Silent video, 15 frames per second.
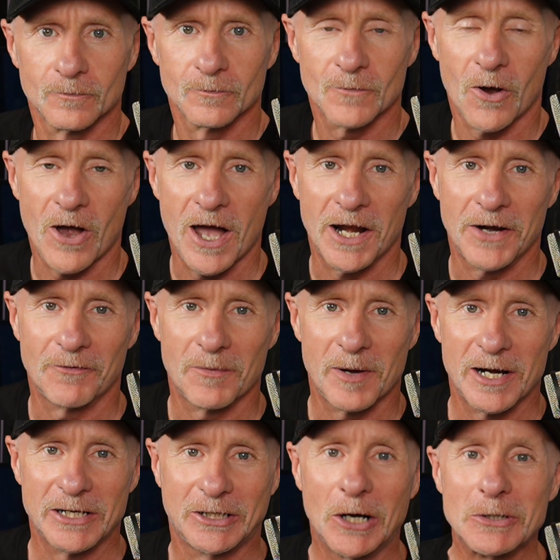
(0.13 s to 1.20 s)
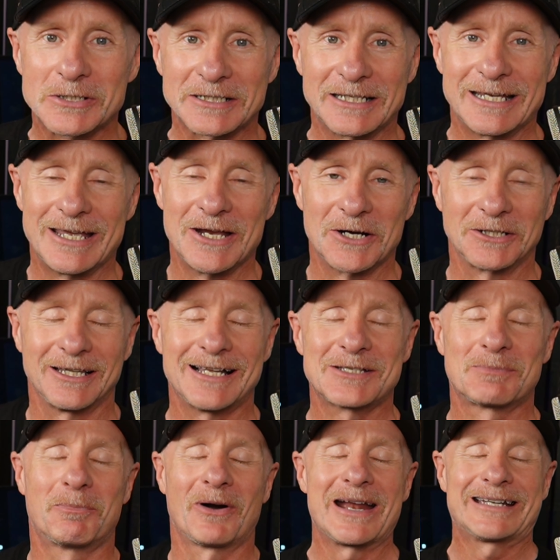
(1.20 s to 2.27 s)
All right, everybody, Coach Lee here. Let's
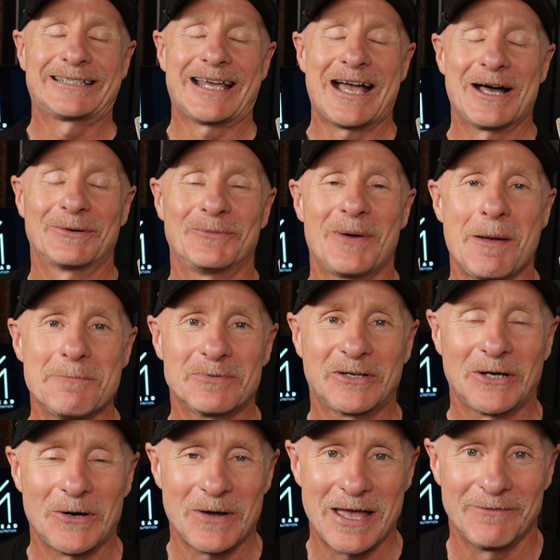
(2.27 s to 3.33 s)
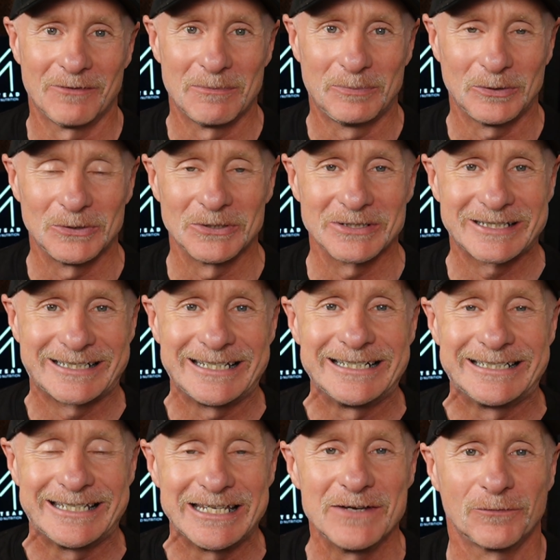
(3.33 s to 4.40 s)
break down Remco Evenepoel's
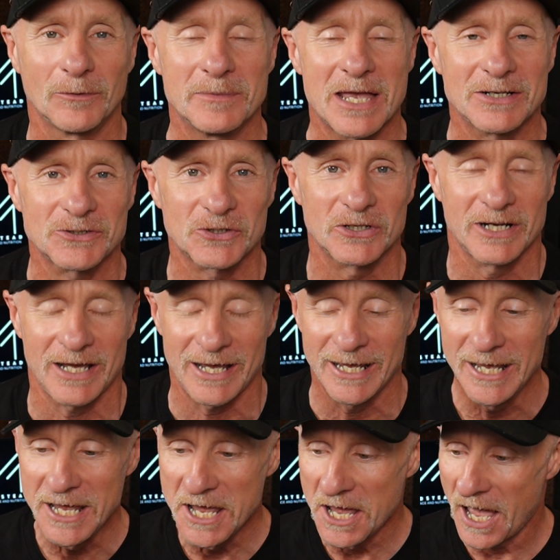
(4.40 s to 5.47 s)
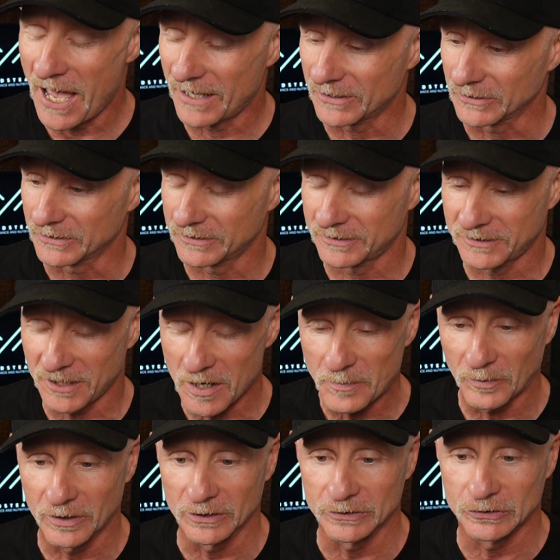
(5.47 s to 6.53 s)
TT from yesterday. Had a
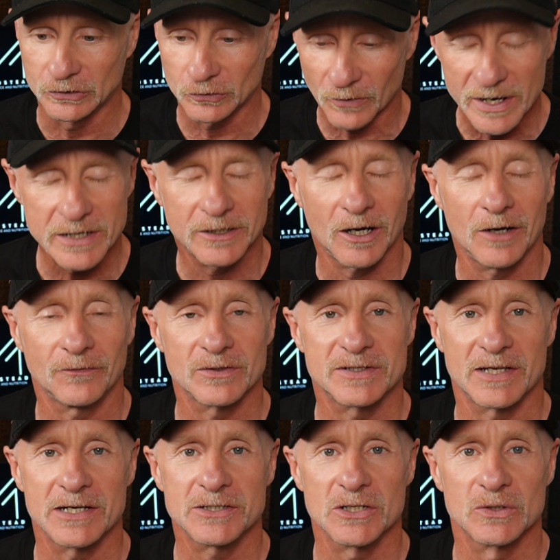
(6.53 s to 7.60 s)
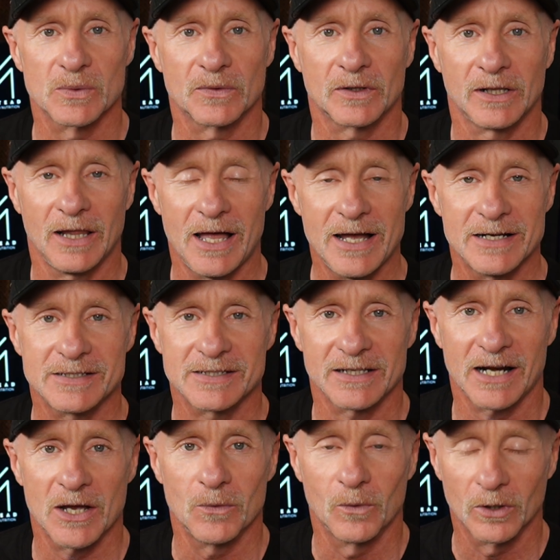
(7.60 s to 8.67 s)
couple of great conversations with clients that
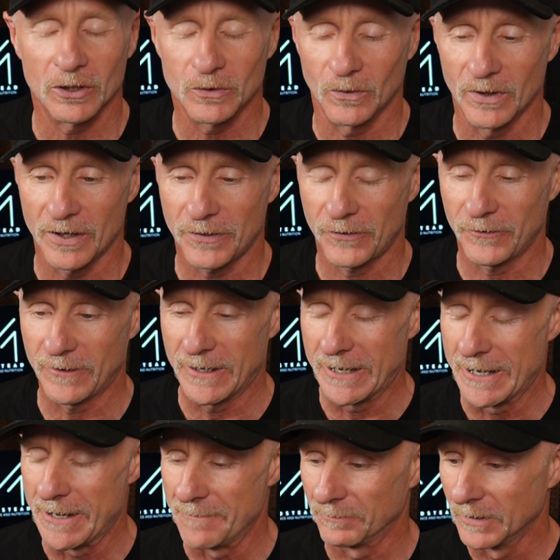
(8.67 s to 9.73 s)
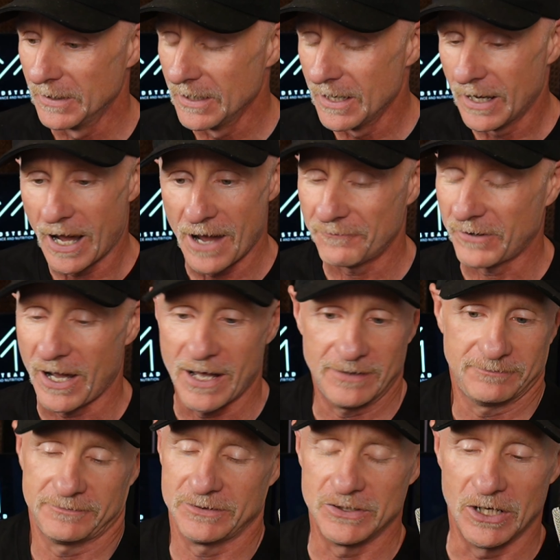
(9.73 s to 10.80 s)
I work with. I've got,